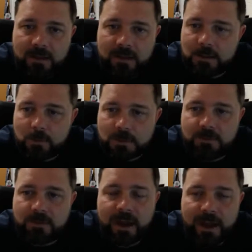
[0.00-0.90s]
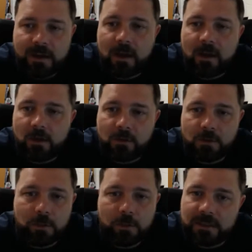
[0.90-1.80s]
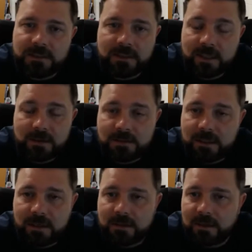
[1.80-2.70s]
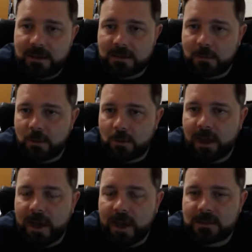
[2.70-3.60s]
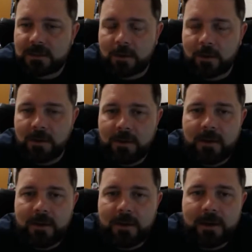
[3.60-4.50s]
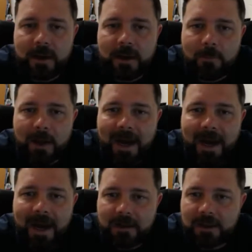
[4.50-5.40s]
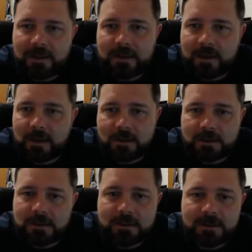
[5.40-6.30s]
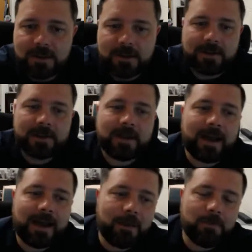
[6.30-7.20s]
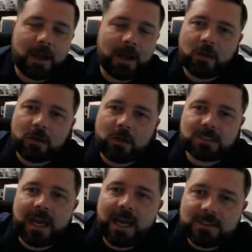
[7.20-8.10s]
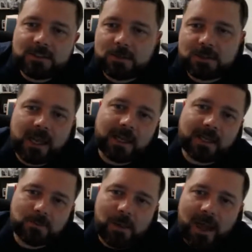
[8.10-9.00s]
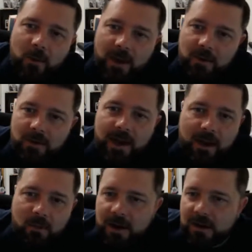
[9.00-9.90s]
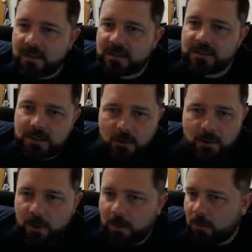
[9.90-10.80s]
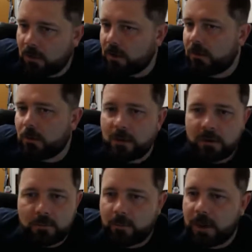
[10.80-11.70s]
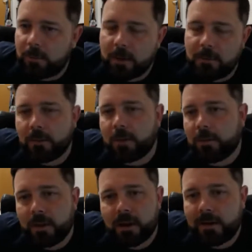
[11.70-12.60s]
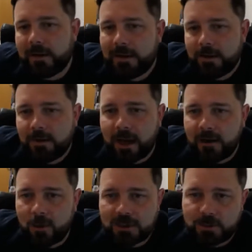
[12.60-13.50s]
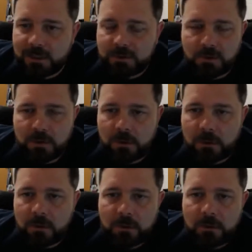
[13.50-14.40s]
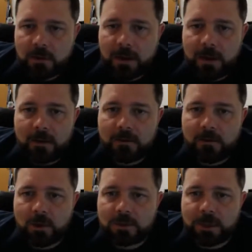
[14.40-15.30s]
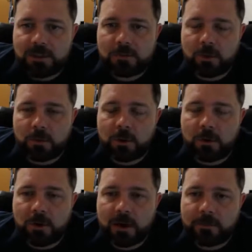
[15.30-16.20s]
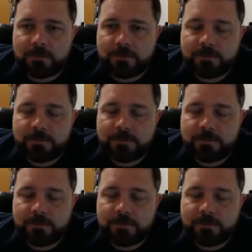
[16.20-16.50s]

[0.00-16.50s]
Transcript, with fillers: Lindsey was flying all over the place and getting a ton of digs in middle back. So um, I don't think that there is, I, I'm not one of those guys who's like, it's my way or the highway, and this is the only way we're going to do it, and blah, blah, blah, blah, blah. You got to do what's best for you and do what's best for your program.